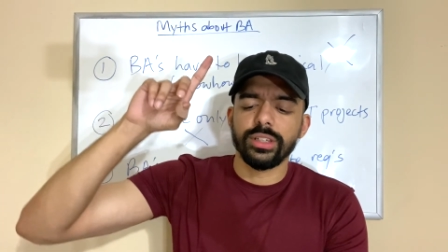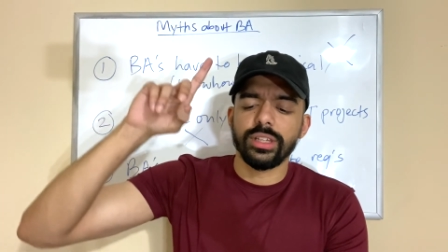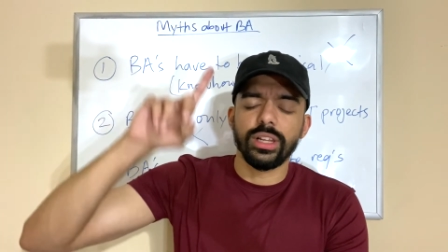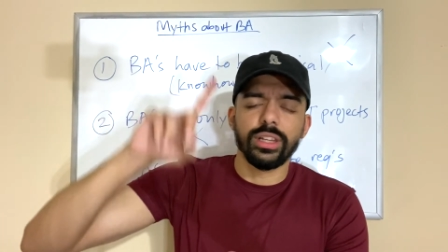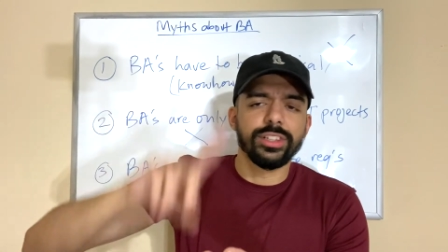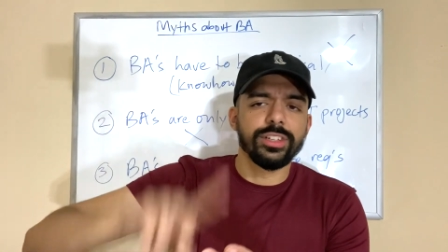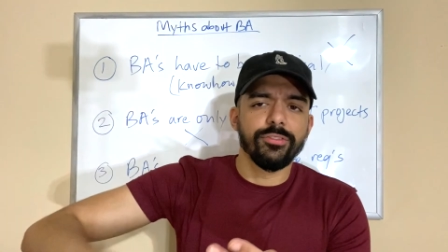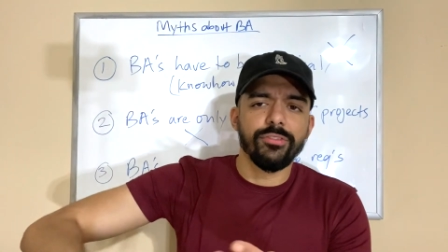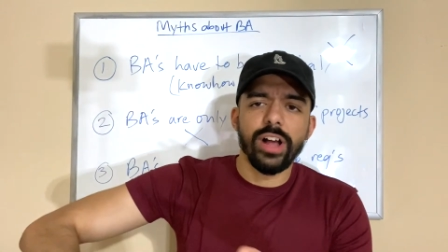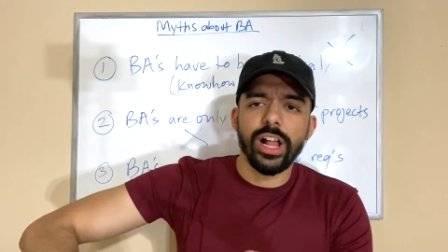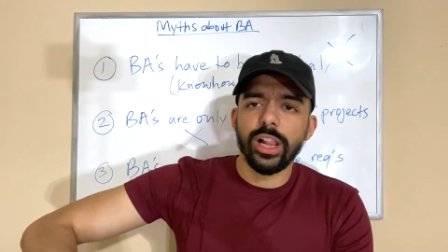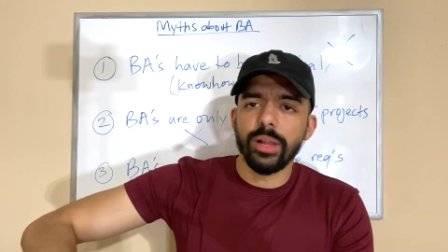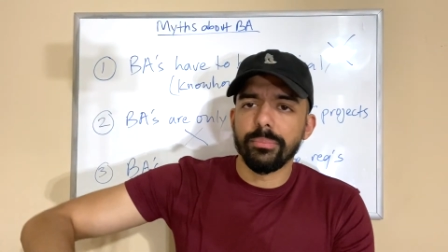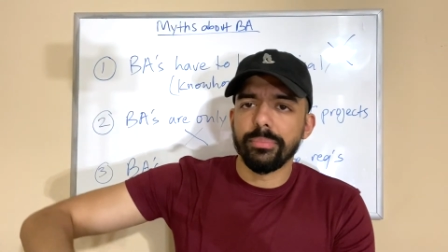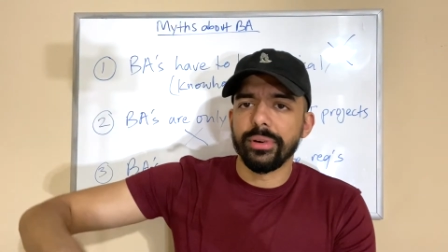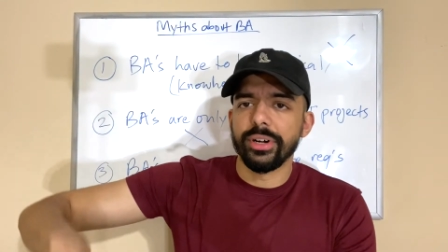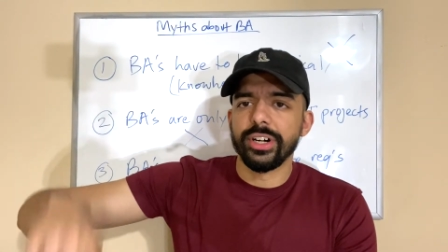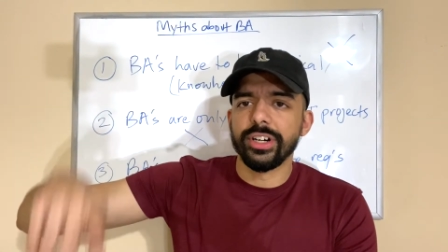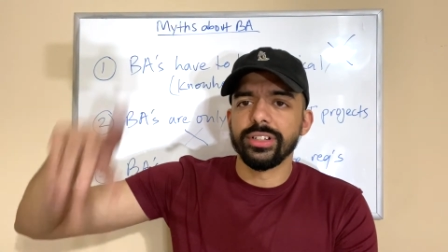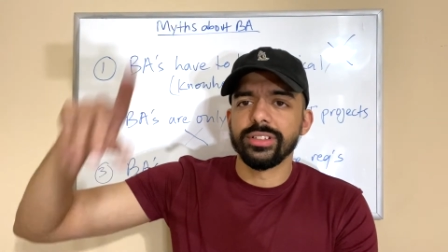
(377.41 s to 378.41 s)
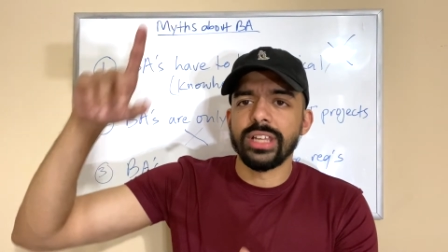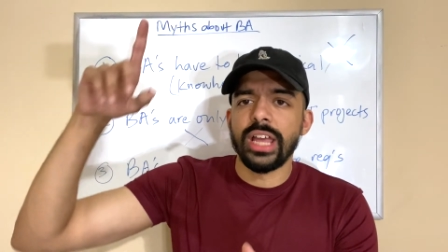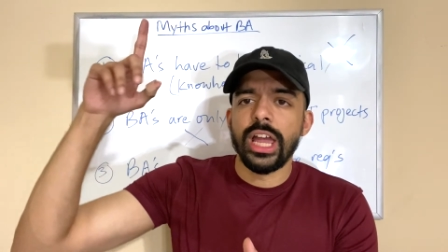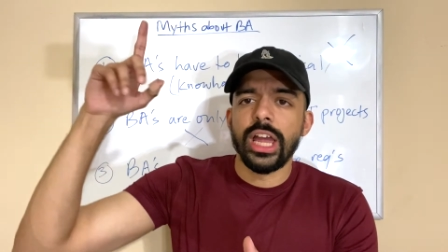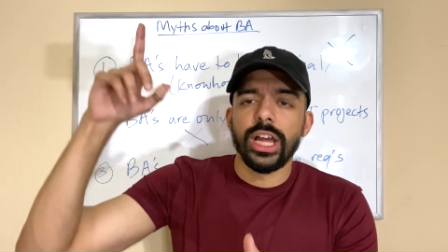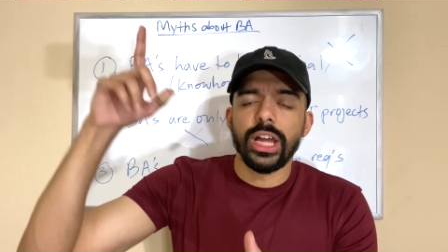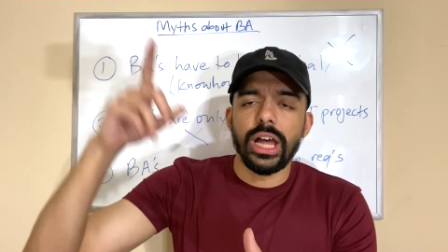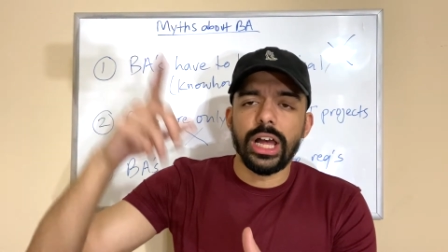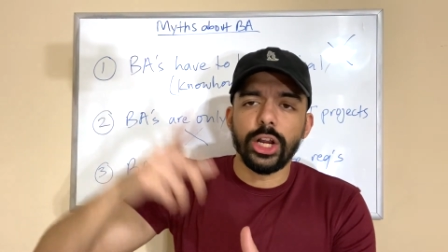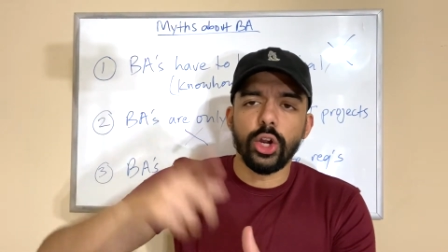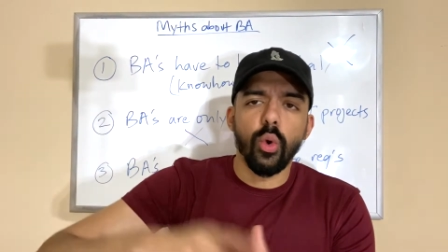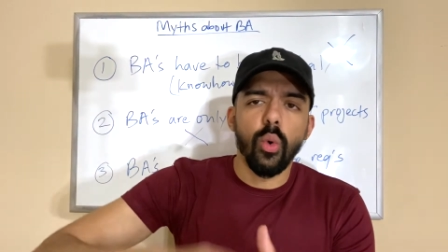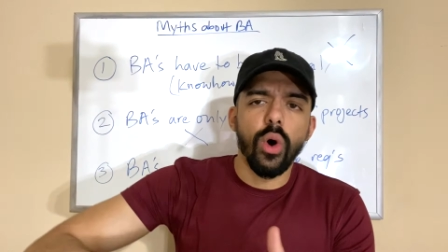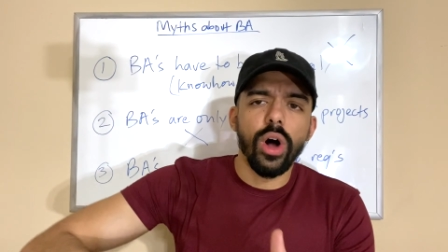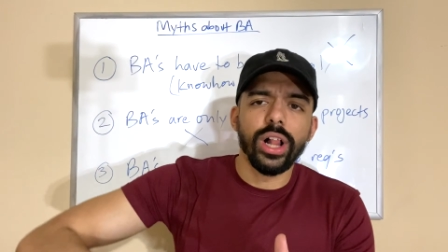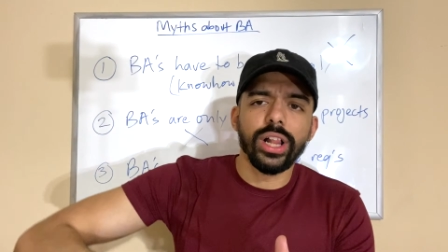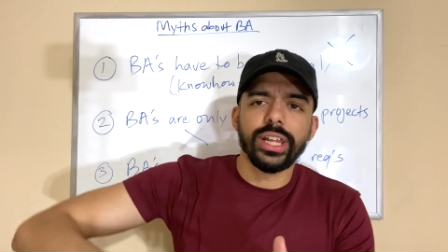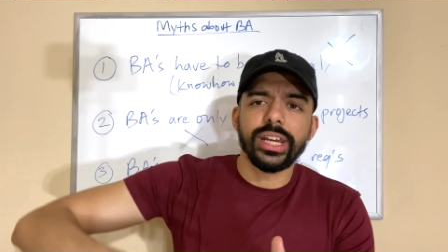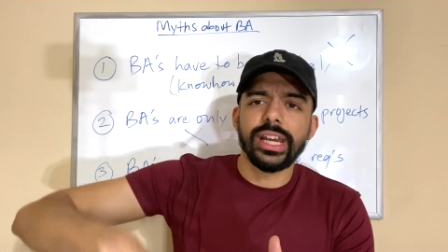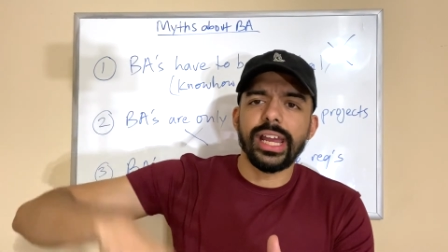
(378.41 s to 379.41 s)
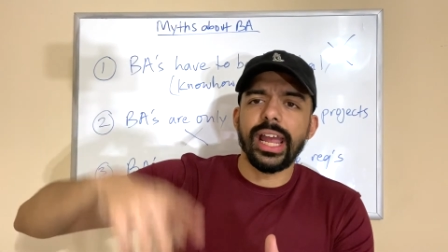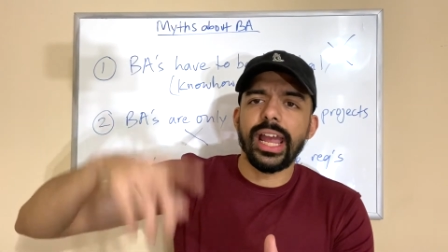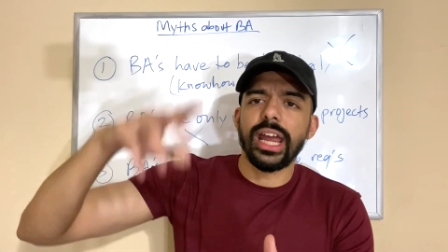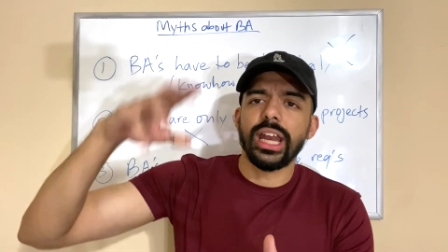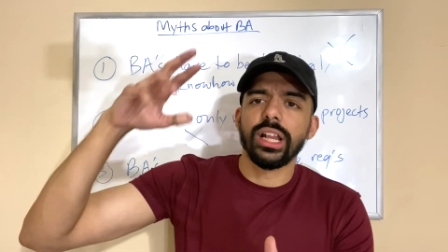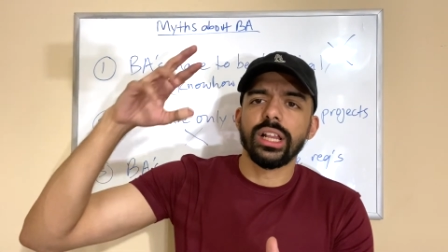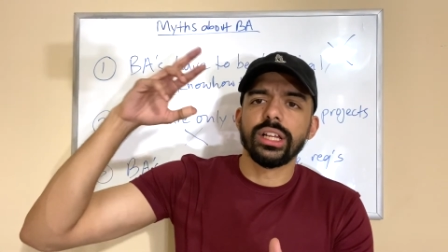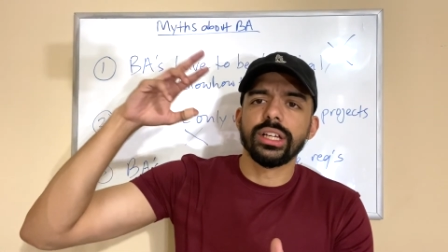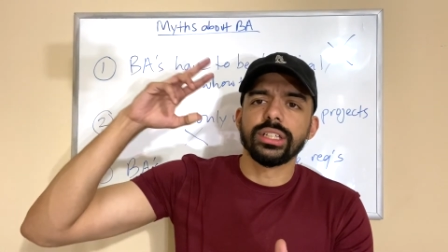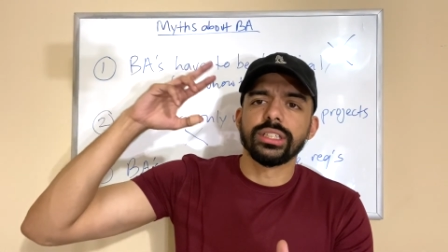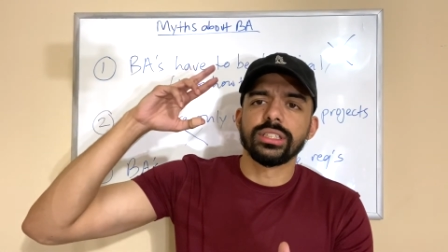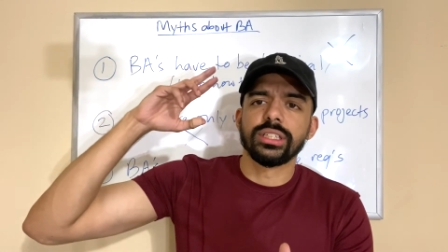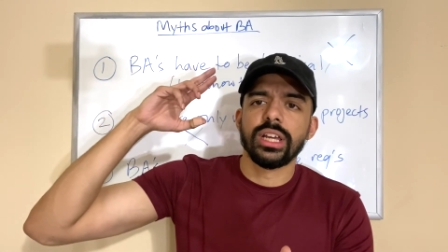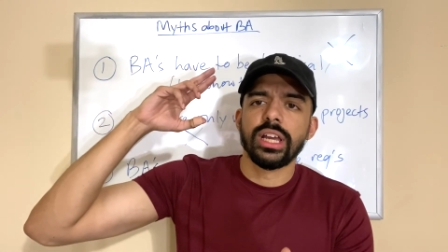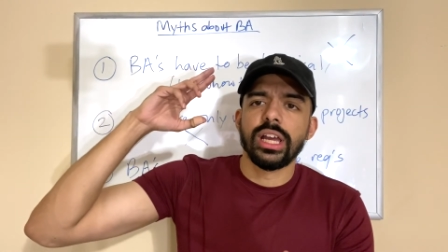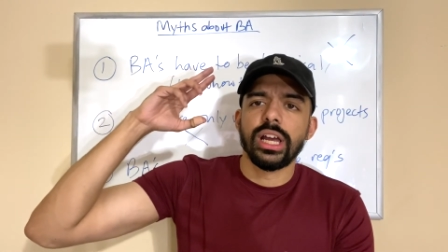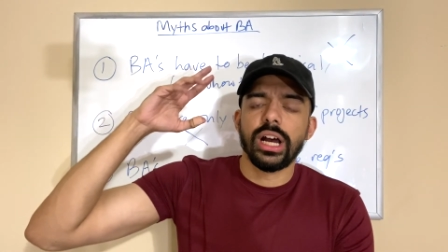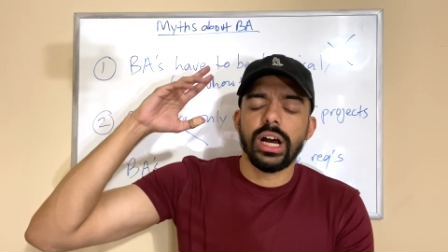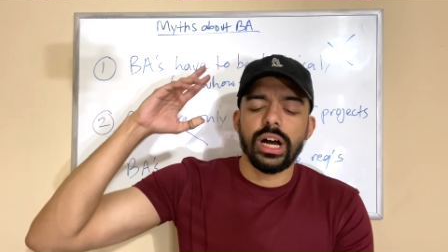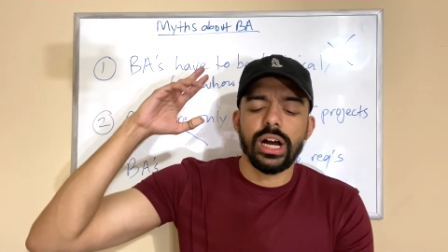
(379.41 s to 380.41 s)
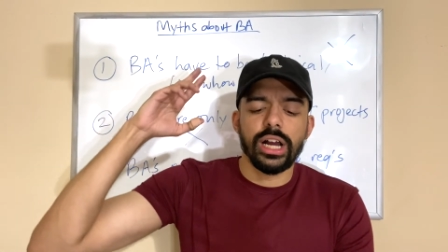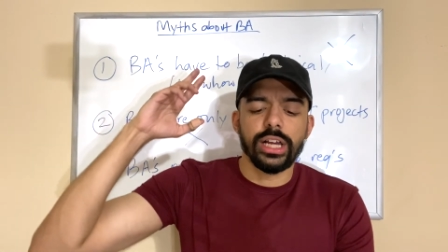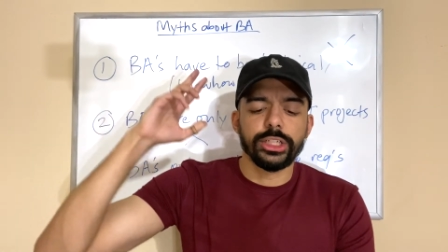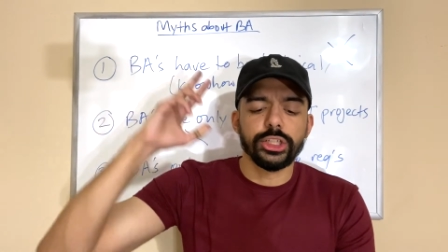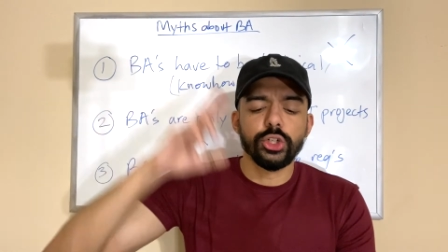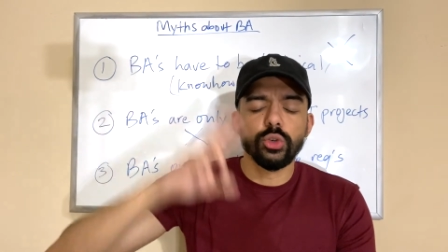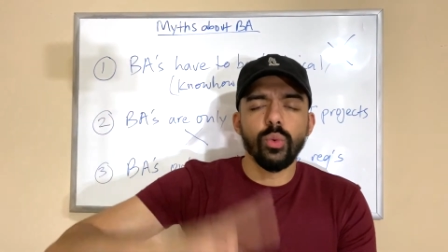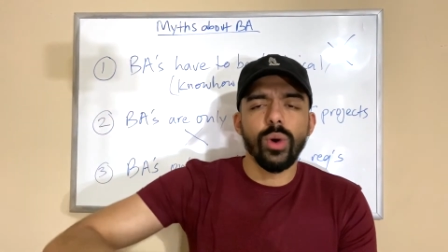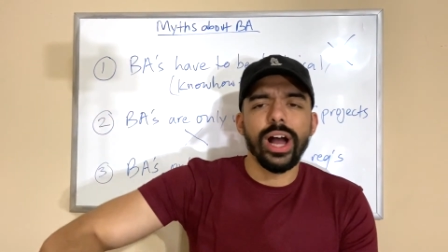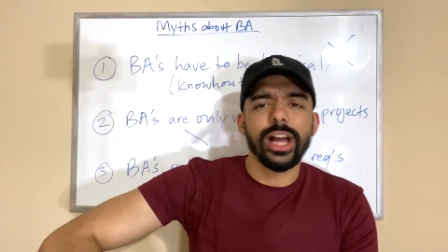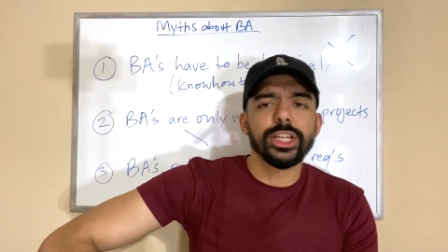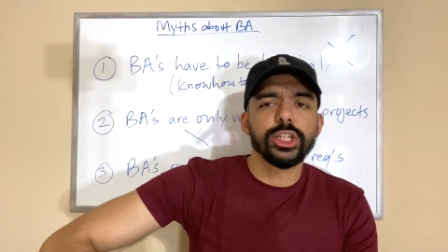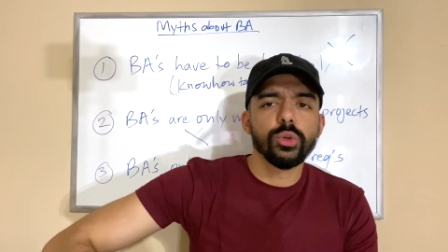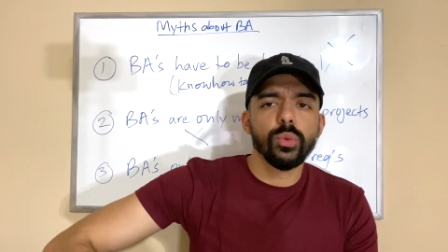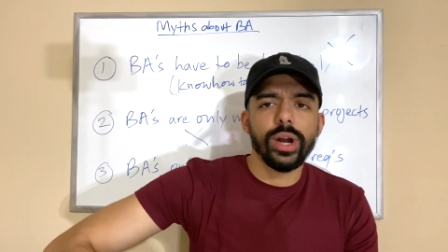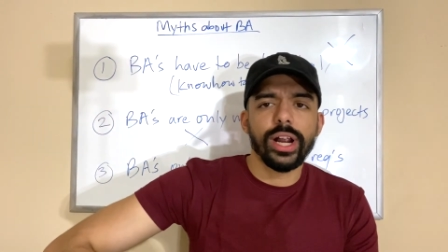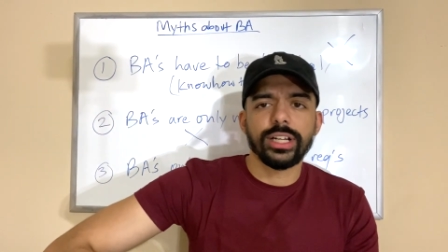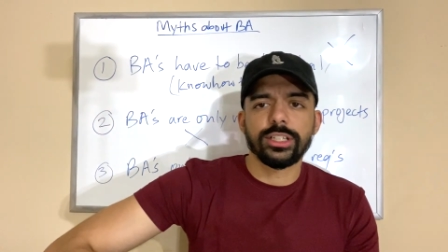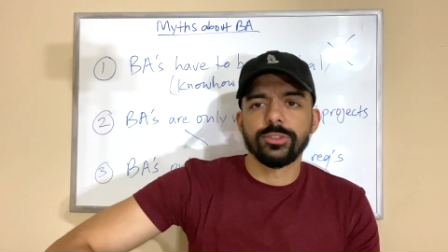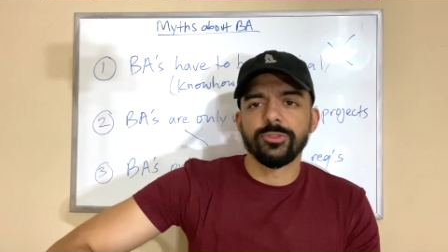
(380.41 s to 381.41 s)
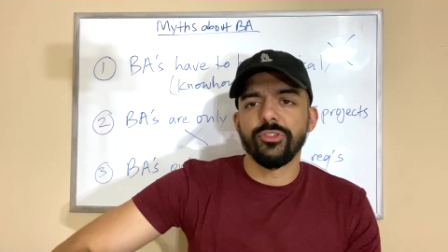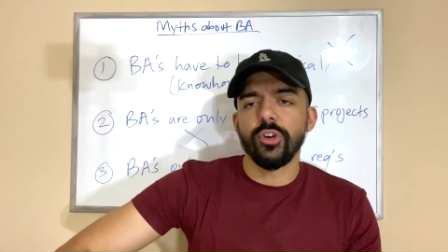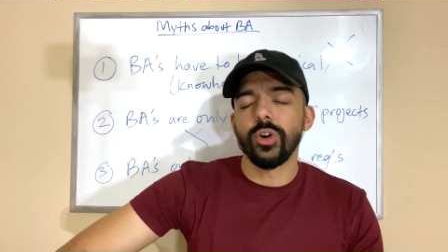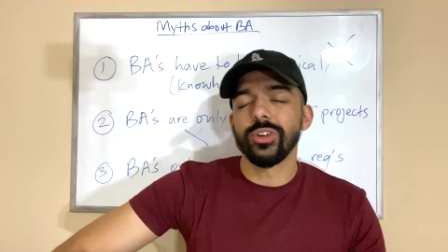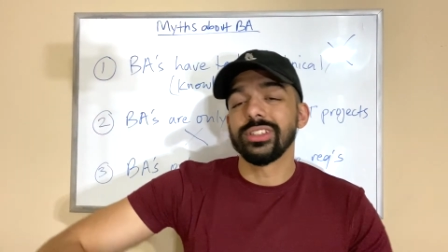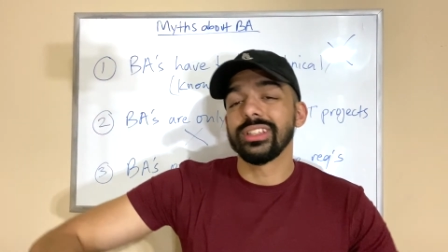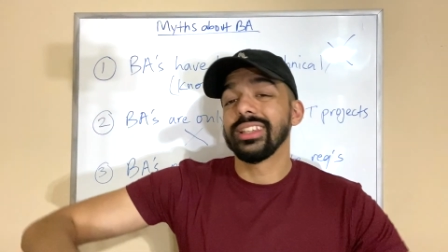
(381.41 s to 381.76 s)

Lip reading: developers, quality analysts, UI, UX folks.